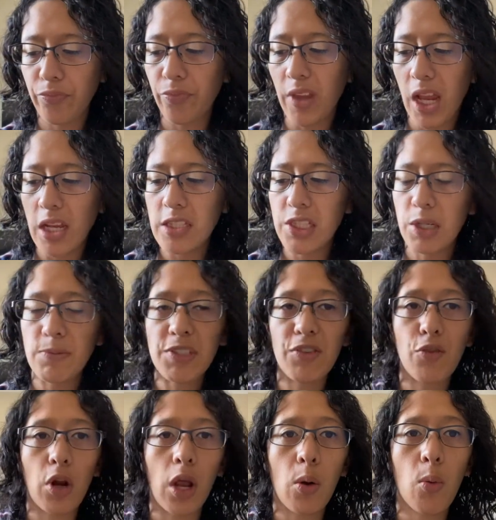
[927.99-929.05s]
In terms of what
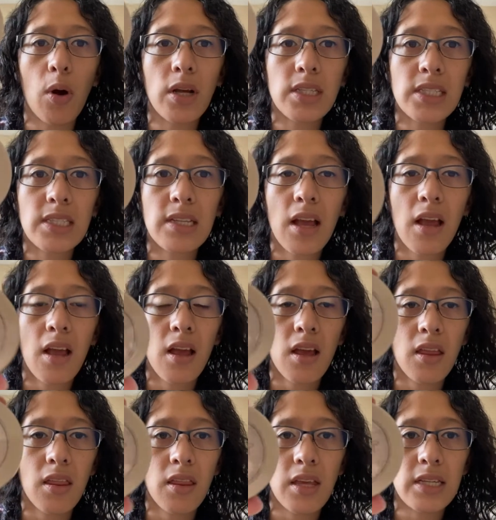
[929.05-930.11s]
I want,
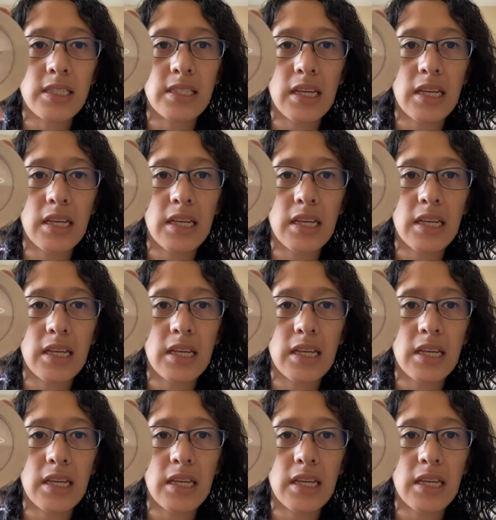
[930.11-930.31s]
this